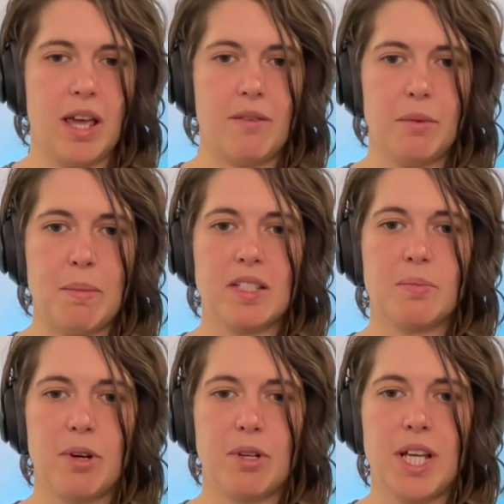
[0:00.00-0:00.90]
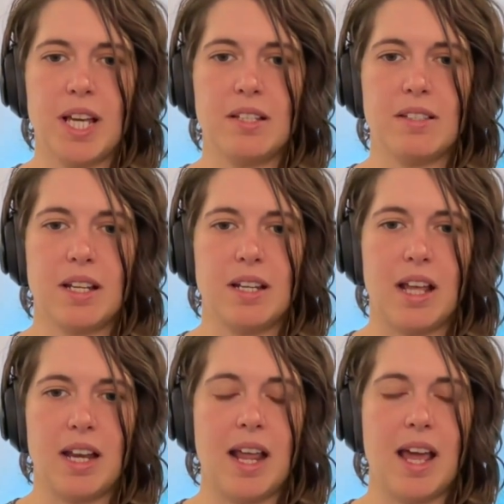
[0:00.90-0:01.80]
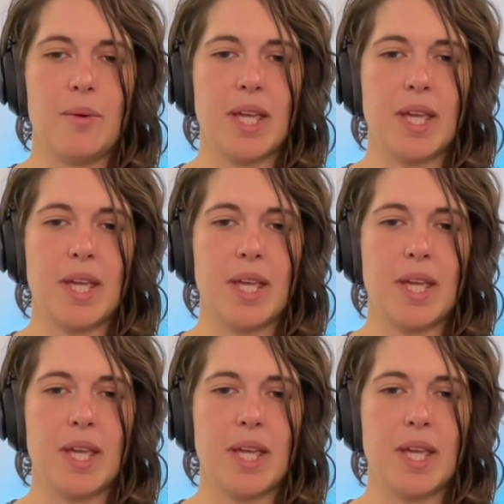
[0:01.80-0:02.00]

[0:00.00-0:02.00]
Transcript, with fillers: out for mass protest and and now mm.